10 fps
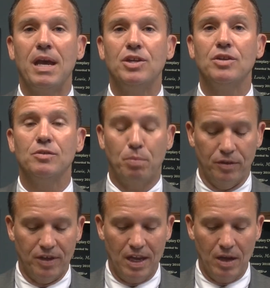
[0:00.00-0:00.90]
patients
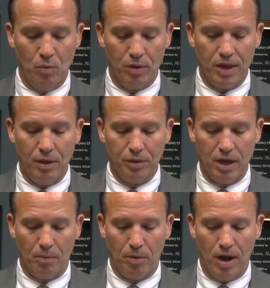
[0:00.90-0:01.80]
presenting with
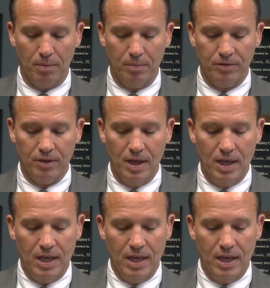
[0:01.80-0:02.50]
healthcare problems,